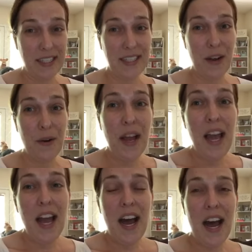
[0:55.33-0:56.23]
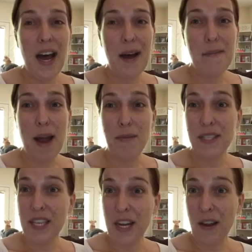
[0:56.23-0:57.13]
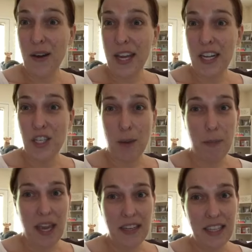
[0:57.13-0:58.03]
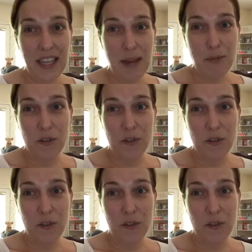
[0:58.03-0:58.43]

So um, I'm just gonna go ahead and jump into them.